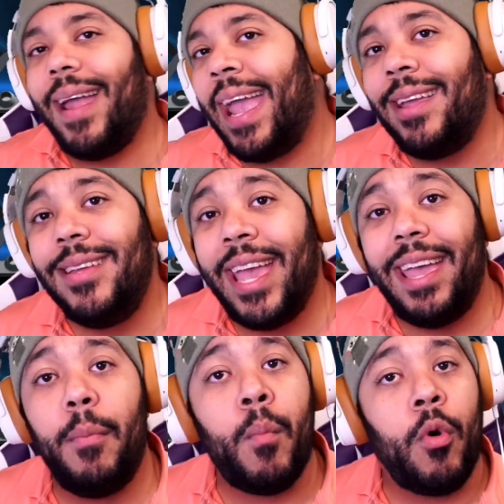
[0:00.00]
and
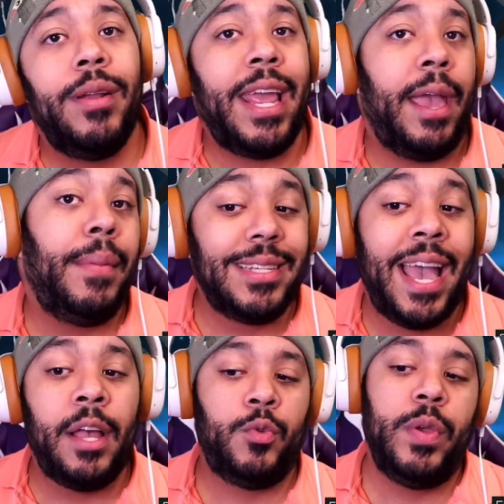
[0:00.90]
get more damage
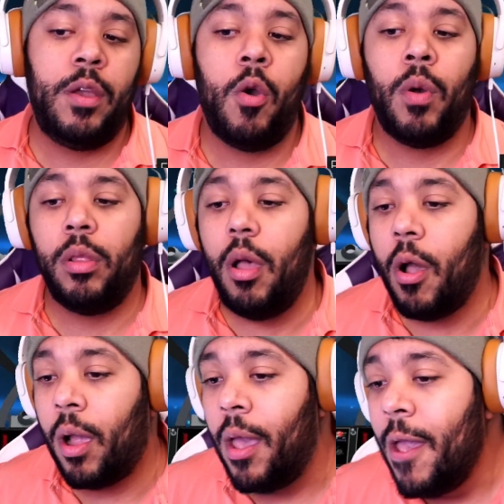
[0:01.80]
as we go along.